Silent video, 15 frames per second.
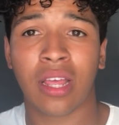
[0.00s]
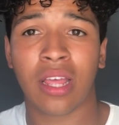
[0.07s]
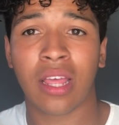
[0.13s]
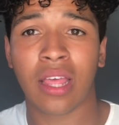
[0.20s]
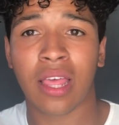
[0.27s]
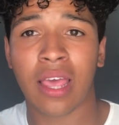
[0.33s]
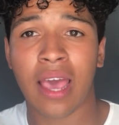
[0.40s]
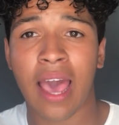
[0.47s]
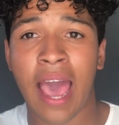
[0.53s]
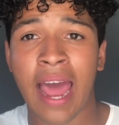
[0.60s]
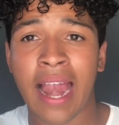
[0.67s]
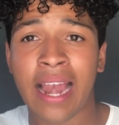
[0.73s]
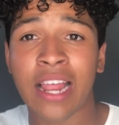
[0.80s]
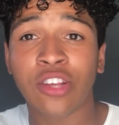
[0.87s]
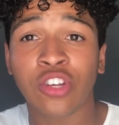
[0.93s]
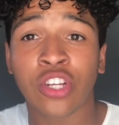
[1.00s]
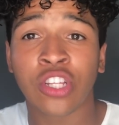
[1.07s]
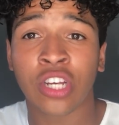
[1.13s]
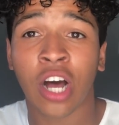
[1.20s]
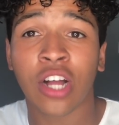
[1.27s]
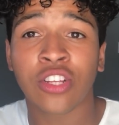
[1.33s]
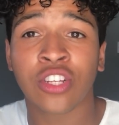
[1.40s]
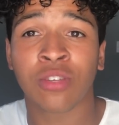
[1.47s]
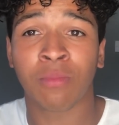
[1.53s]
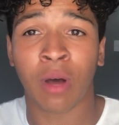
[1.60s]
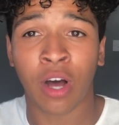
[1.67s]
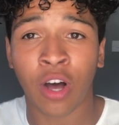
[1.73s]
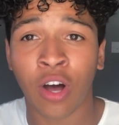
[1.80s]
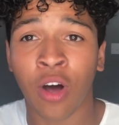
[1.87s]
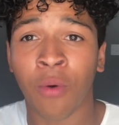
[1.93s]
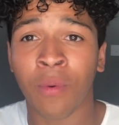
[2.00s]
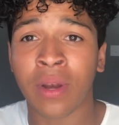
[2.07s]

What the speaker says: And it literally touches my heart